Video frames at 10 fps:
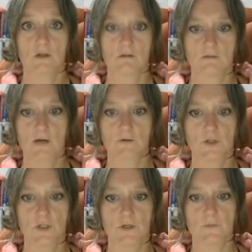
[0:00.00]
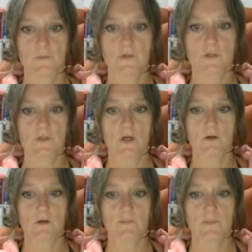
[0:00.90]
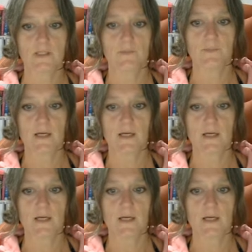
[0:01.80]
around you. So Mr.